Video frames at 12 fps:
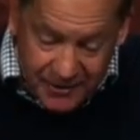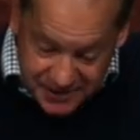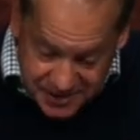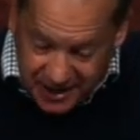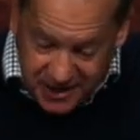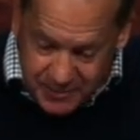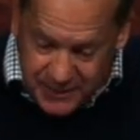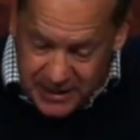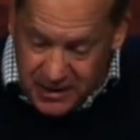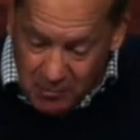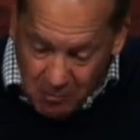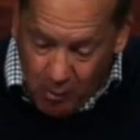It's going to
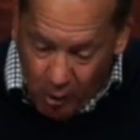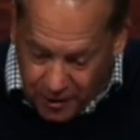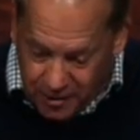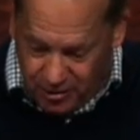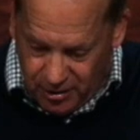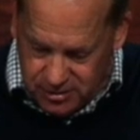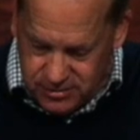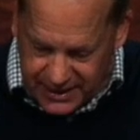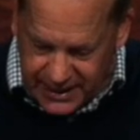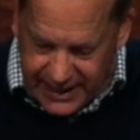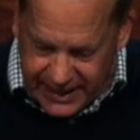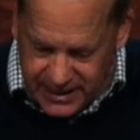be mortal,
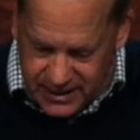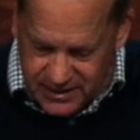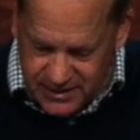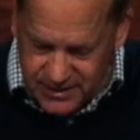okay?